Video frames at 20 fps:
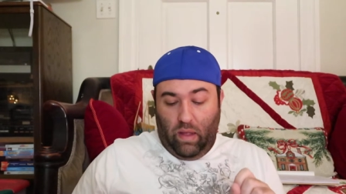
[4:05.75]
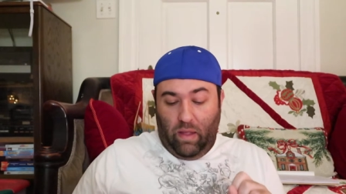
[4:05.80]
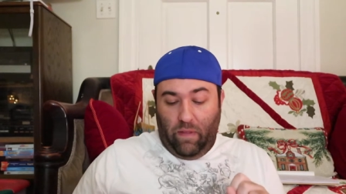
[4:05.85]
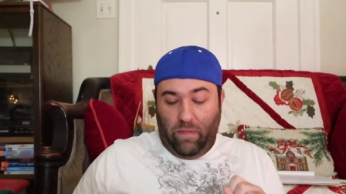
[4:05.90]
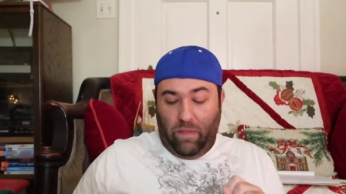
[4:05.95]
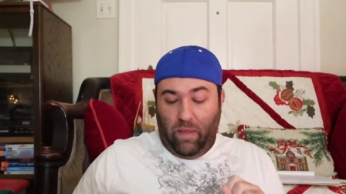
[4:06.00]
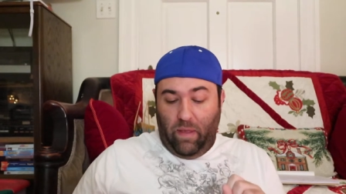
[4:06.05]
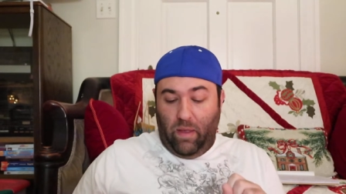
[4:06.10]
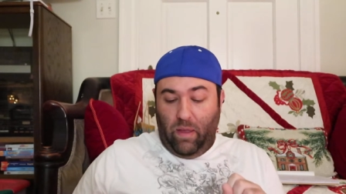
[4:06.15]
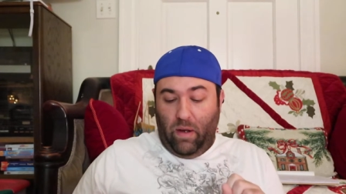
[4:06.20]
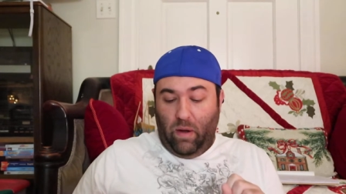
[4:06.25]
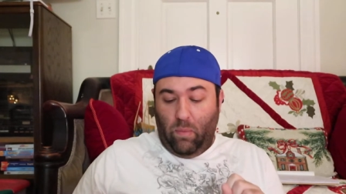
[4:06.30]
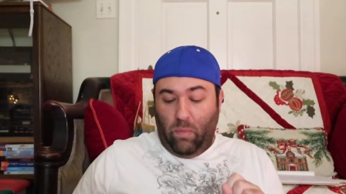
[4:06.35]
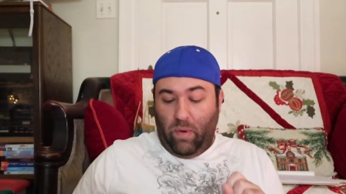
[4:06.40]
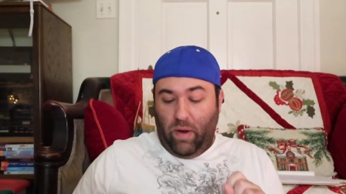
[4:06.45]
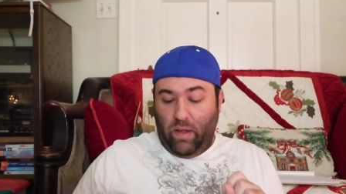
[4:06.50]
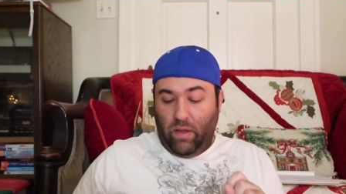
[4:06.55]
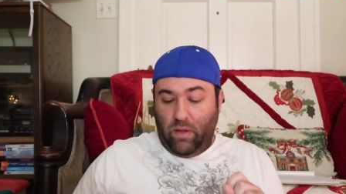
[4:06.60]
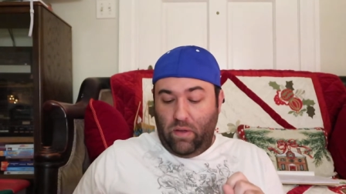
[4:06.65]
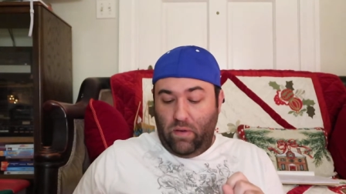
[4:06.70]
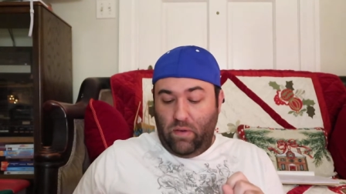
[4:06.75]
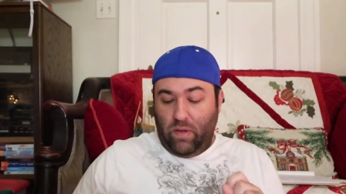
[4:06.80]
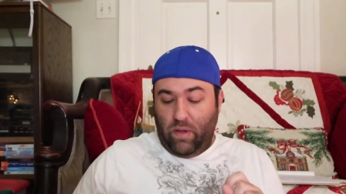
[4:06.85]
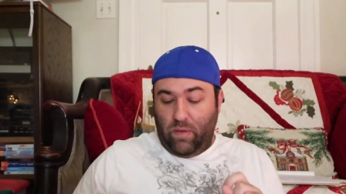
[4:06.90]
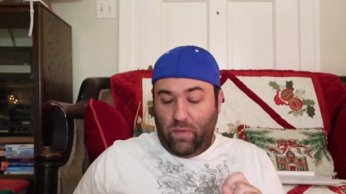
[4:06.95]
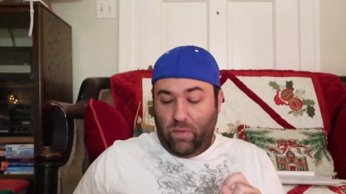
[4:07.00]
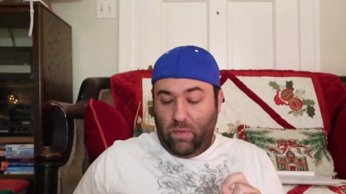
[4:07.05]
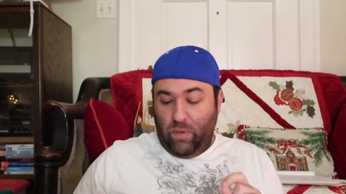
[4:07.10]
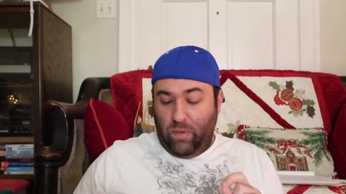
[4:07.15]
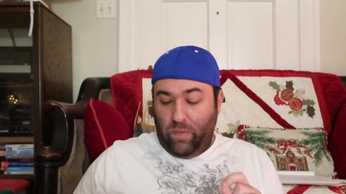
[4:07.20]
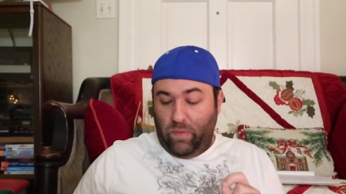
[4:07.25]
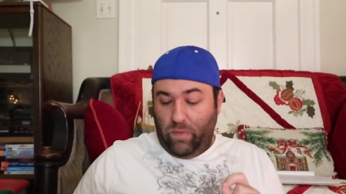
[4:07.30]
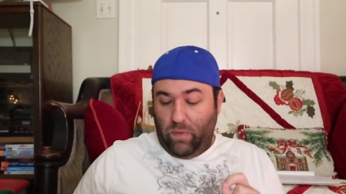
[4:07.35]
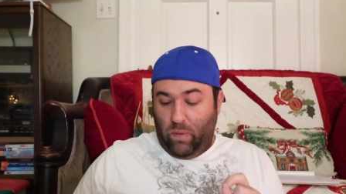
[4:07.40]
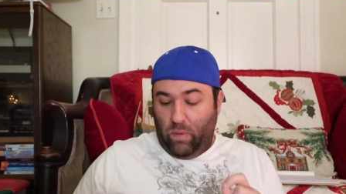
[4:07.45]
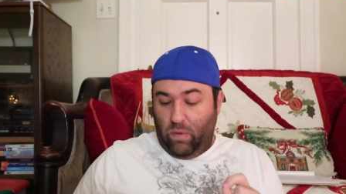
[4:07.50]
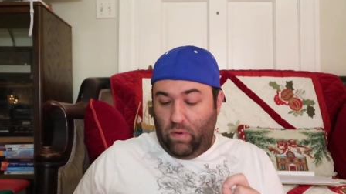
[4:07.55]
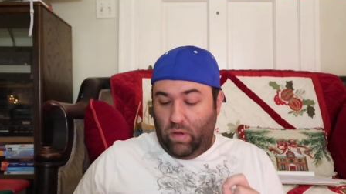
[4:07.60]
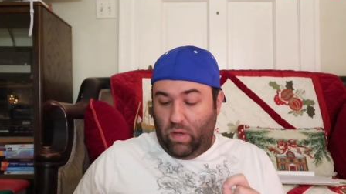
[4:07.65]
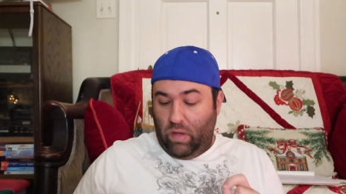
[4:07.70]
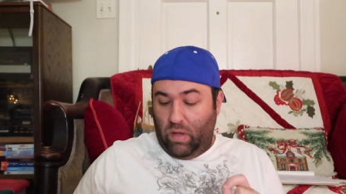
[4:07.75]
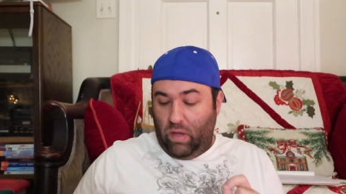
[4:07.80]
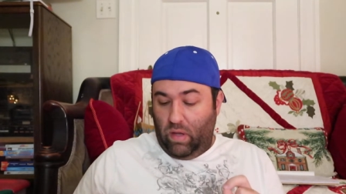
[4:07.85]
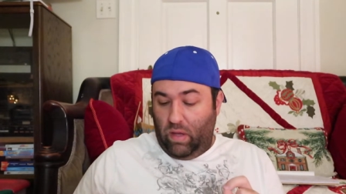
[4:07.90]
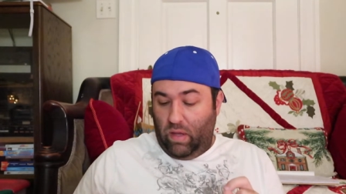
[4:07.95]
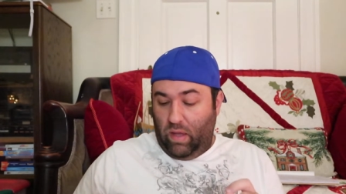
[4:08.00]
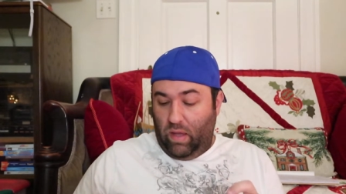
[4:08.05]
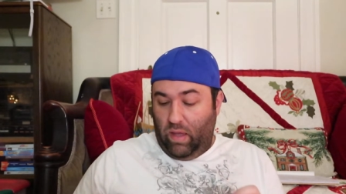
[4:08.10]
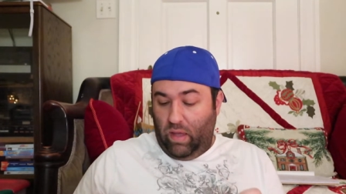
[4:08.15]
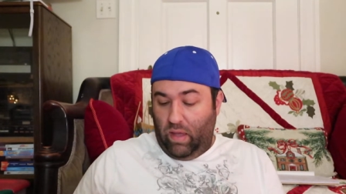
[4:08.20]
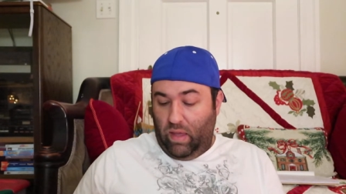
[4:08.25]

And then Rinko talks to Asuna,